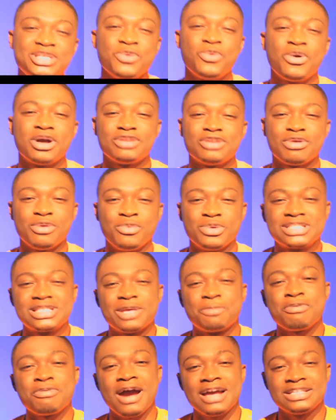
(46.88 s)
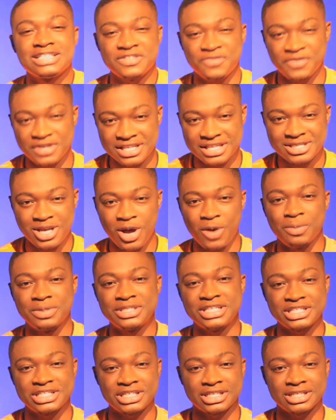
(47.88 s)
you're wondering what's the prizes for this
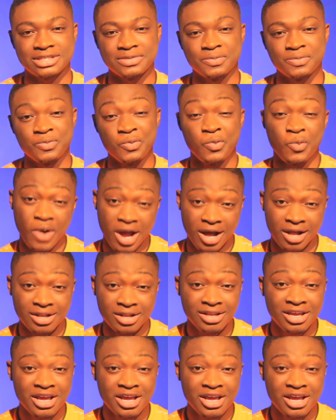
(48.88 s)
competition. Well,